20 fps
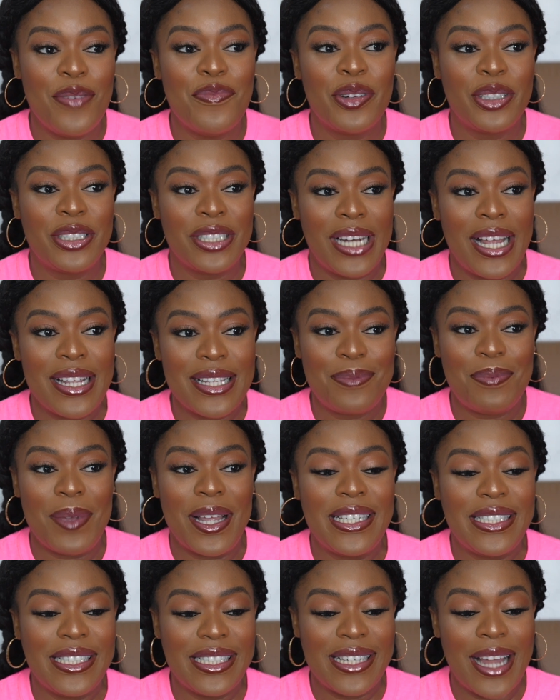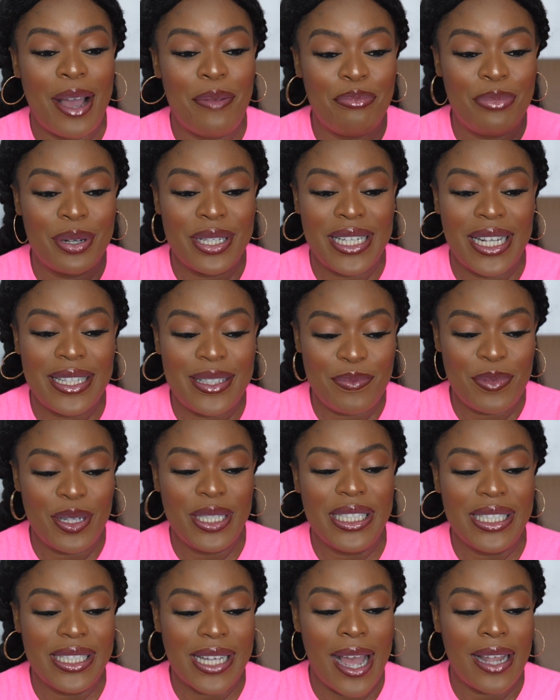emotional spending and budget
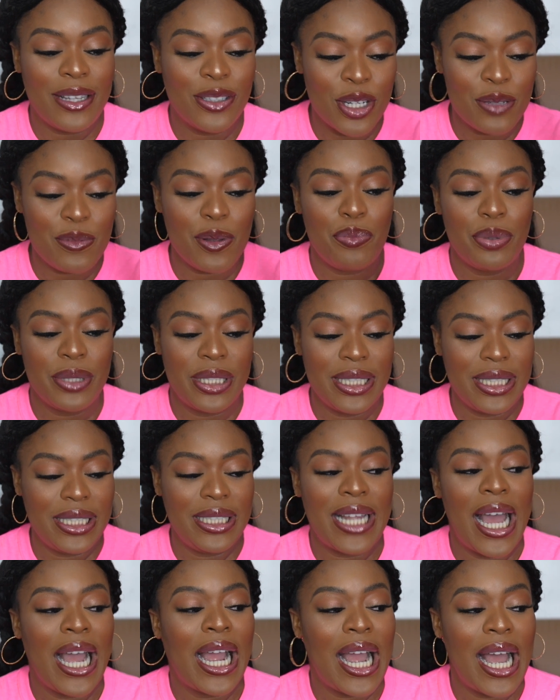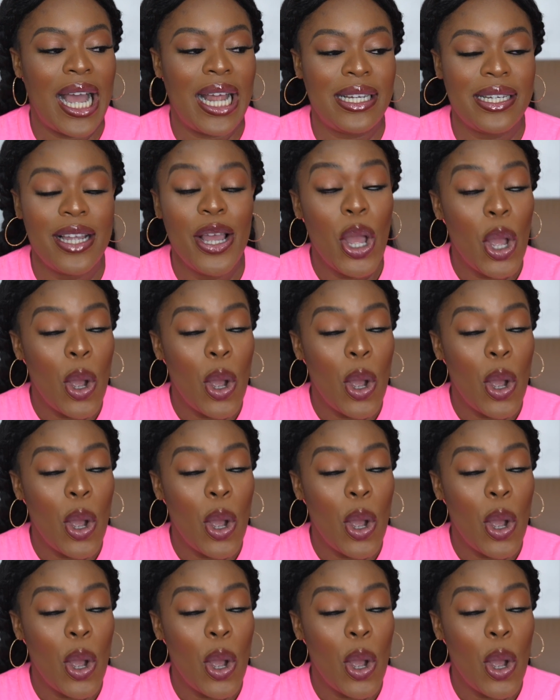money and just be putting in that card,